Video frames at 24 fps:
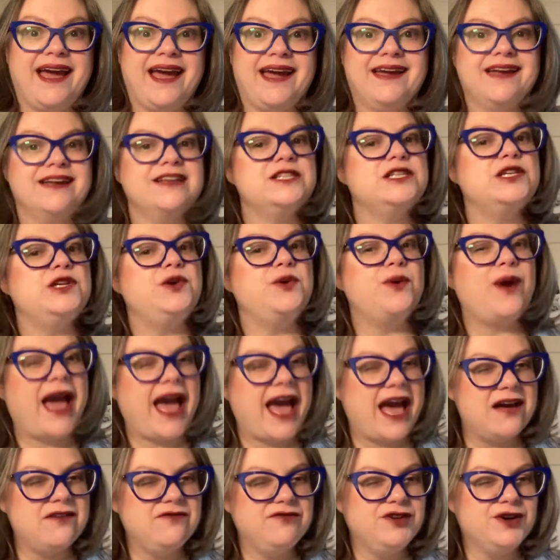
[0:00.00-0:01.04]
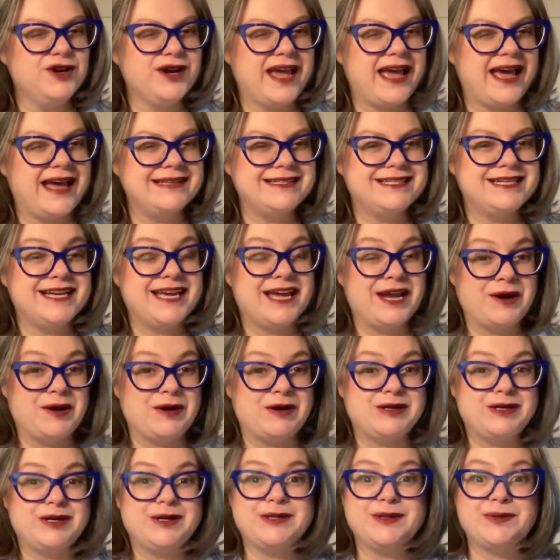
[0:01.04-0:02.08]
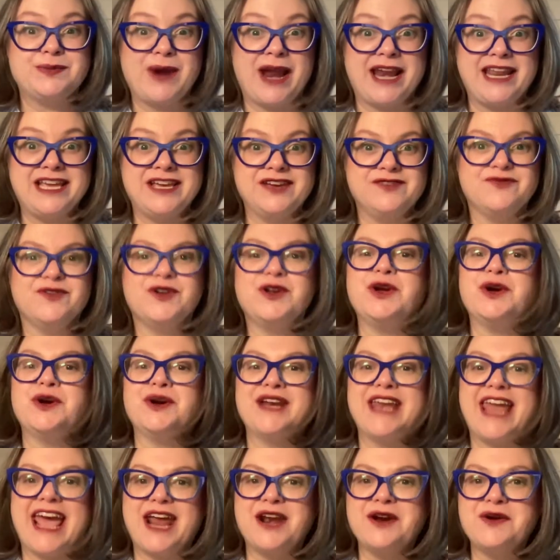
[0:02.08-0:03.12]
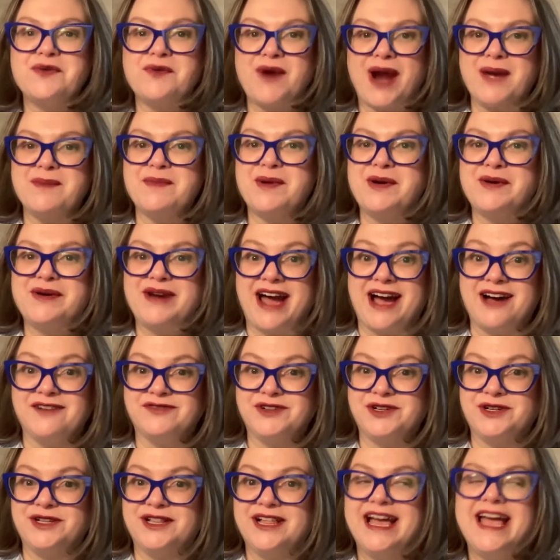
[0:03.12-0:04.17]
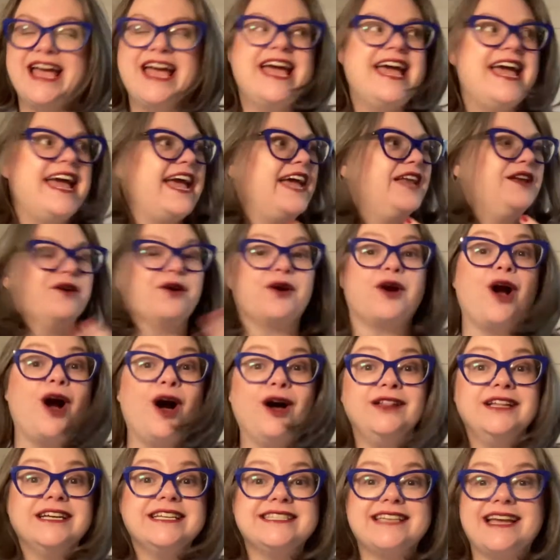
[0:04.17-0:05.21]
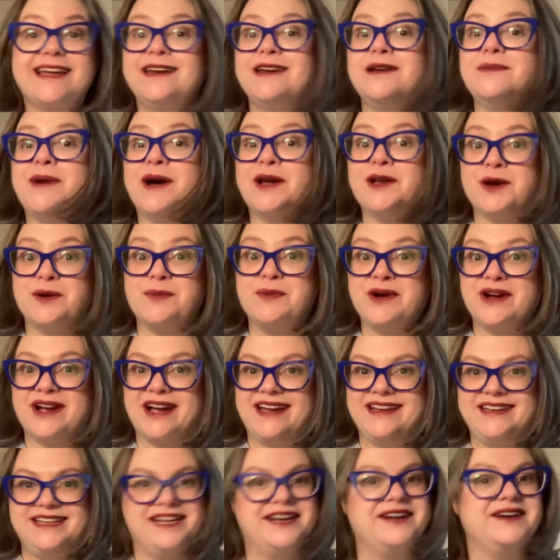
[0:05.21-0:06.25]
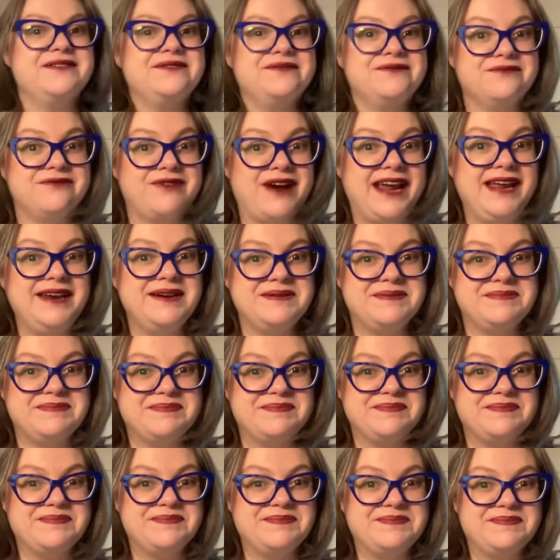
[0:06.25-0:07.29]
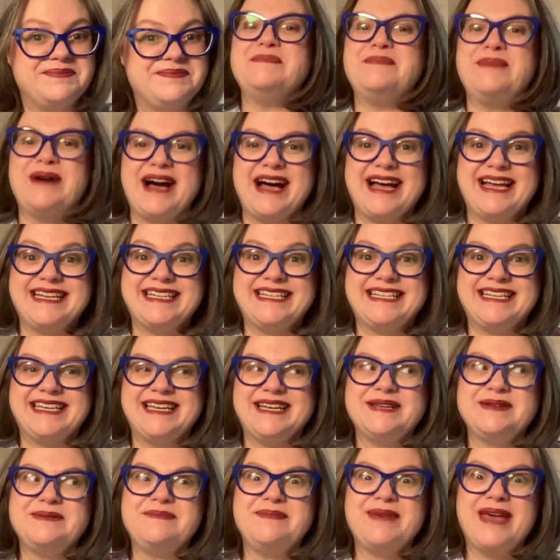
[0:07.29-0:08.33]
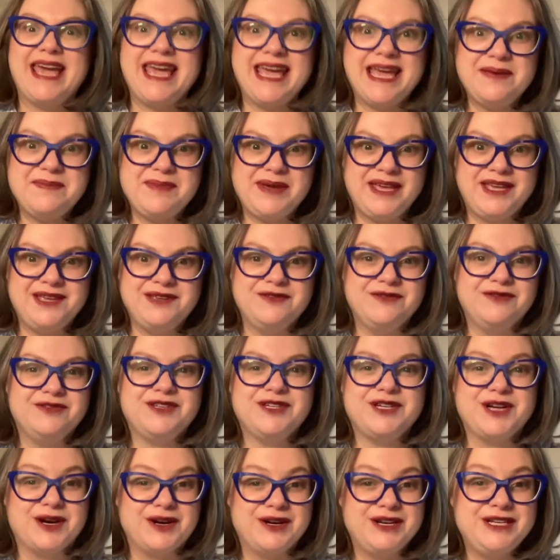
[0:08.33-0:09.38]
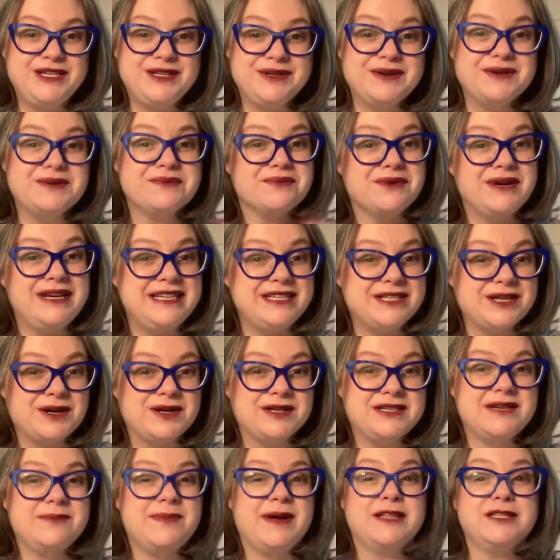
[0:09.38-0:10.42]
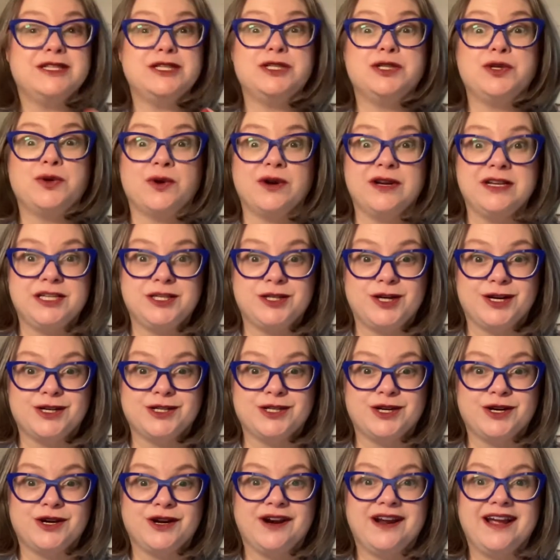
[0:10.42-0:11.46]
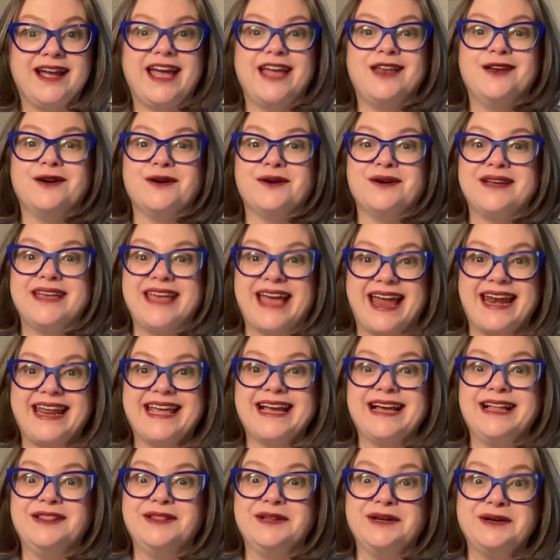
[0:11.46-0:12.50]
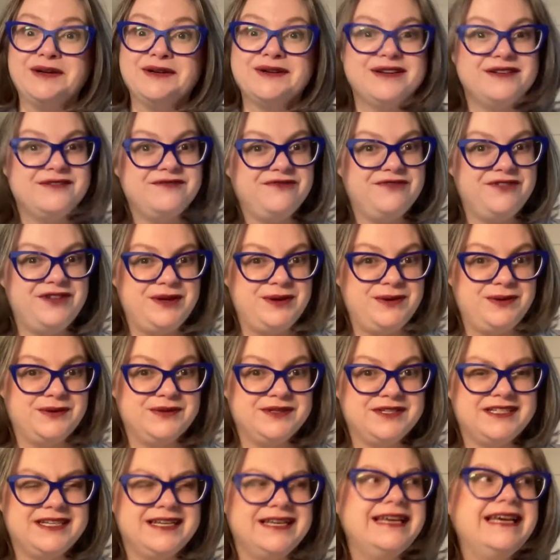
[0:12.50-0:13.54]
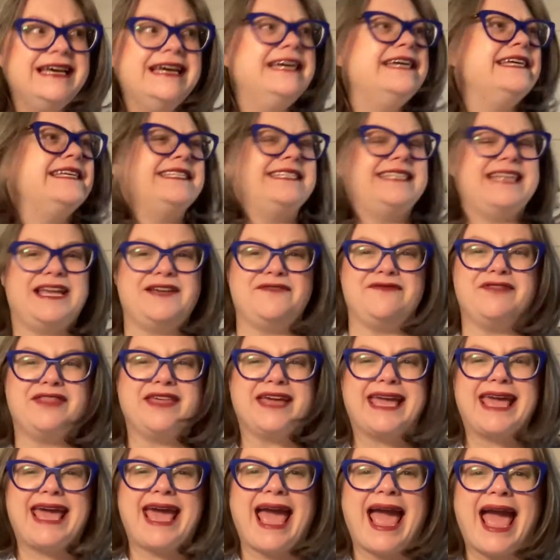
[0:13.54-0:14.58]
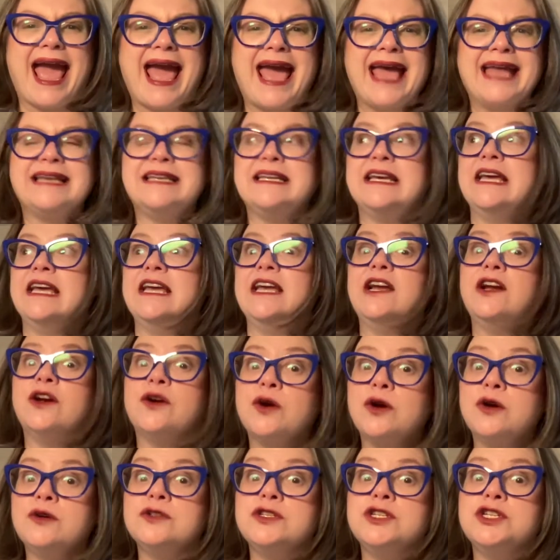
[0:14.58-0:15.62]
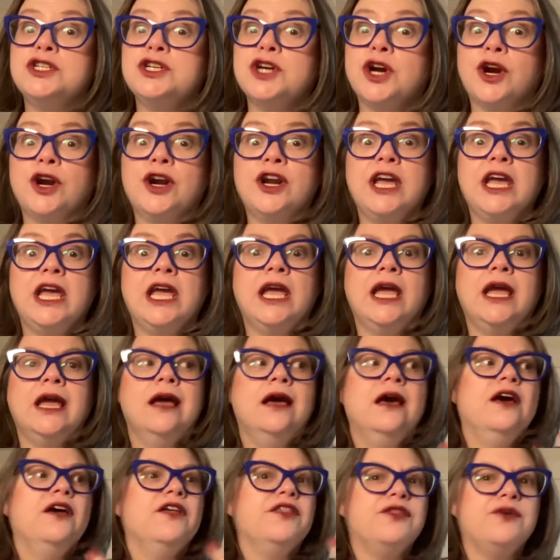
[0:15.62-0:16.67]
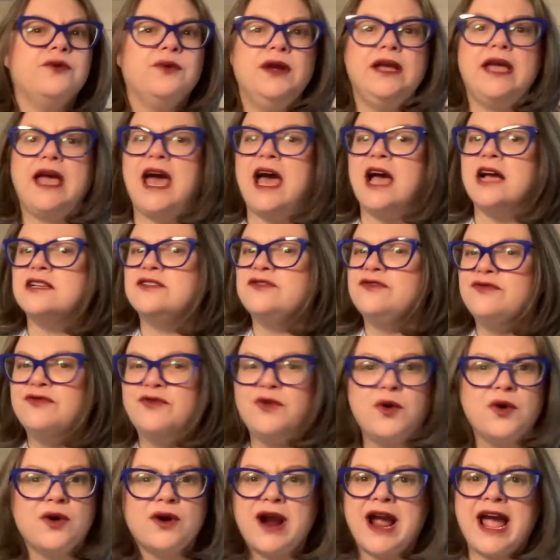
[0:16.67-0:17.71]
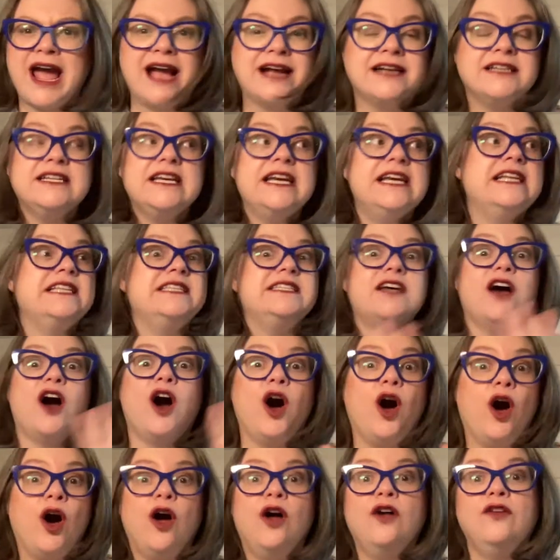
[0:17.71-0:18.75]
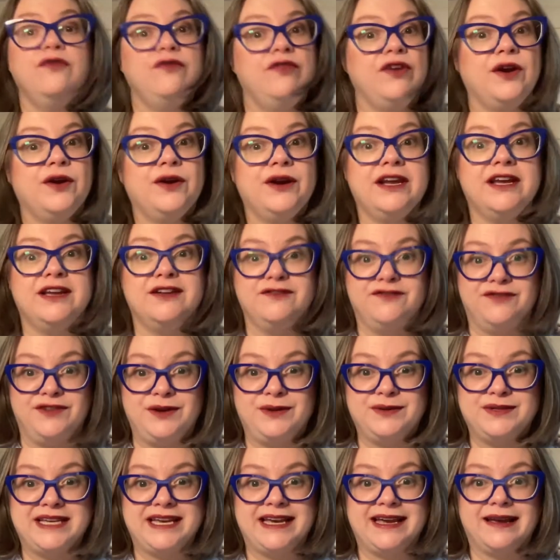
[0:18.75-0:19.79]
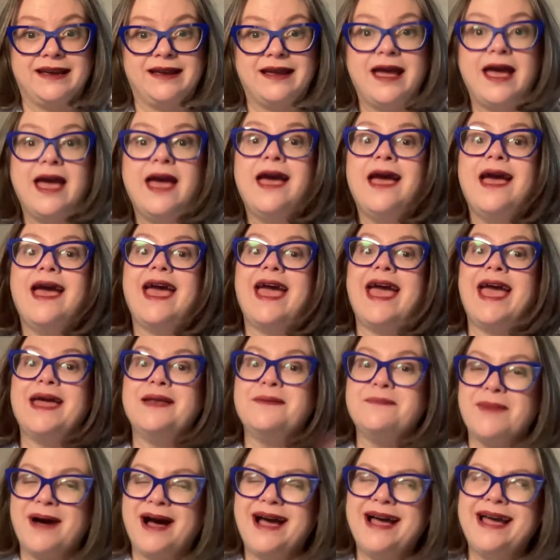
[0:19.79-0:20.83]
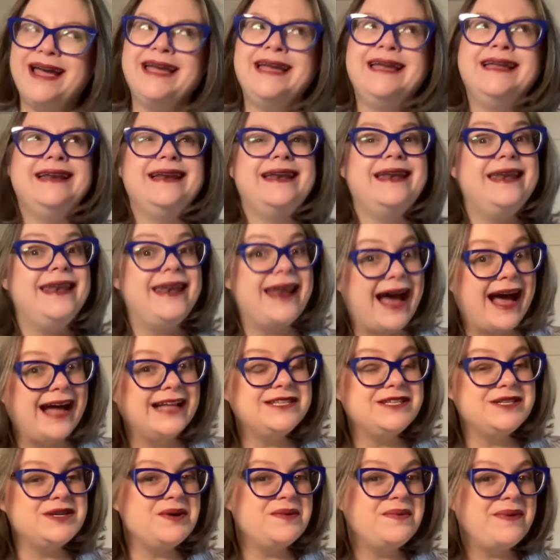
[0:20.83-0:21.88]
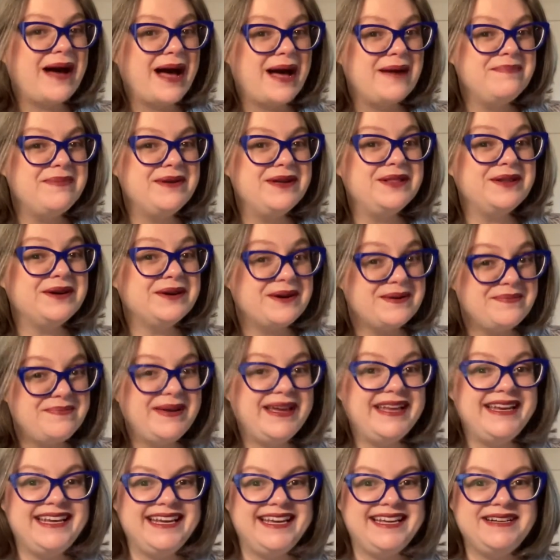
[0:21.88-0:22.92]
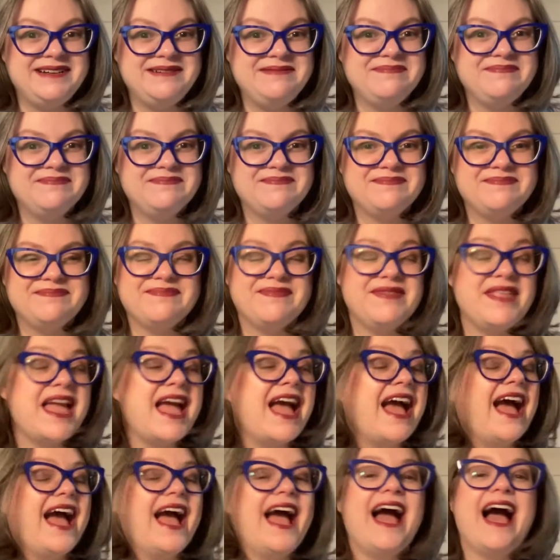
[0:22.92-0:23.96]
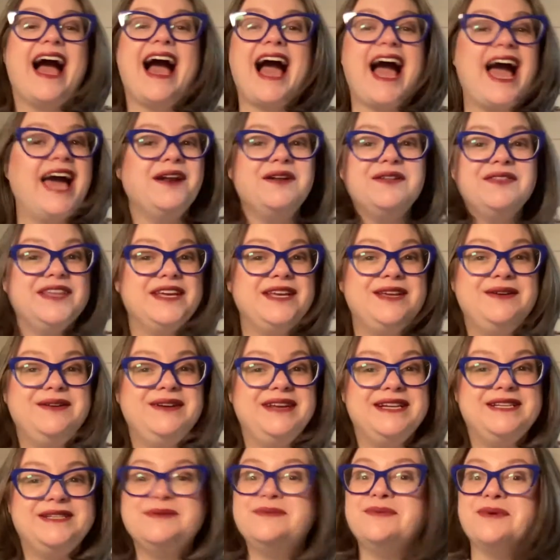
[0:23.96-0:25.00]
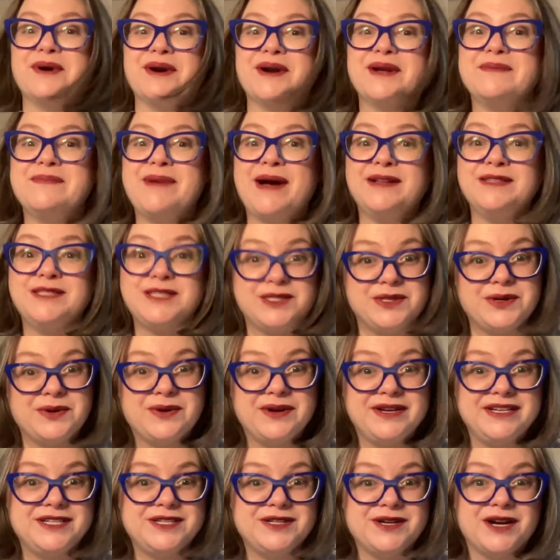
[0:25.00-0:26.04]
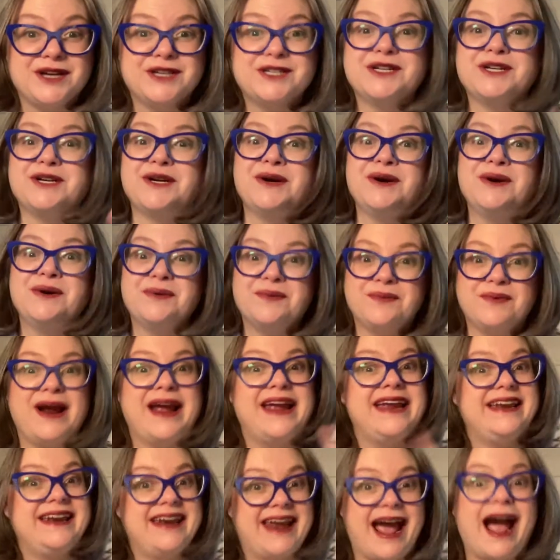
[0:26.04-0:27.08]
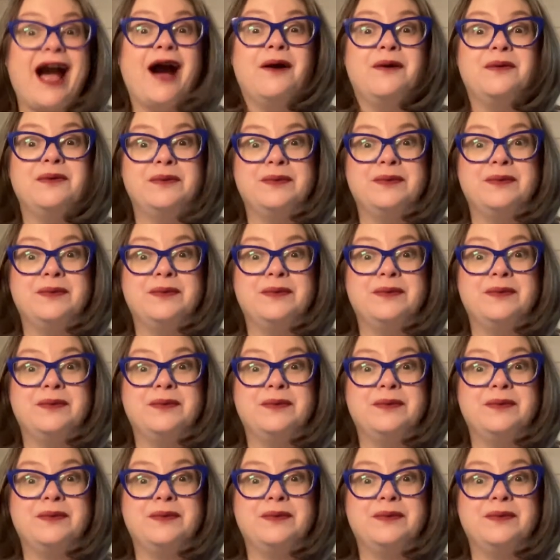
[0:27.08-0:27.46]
Okay, so you have your cast of characters ready for your NaNoWriMo novel, and you're all excited about your book idea, right? But maybe you've started doing research about story structure and you're getting a little confused. Save the cat, hero's journey, 3-act, 4-act, it's all very confusing. And my not so popular opinion, I don't think you need to worry about story structure right now.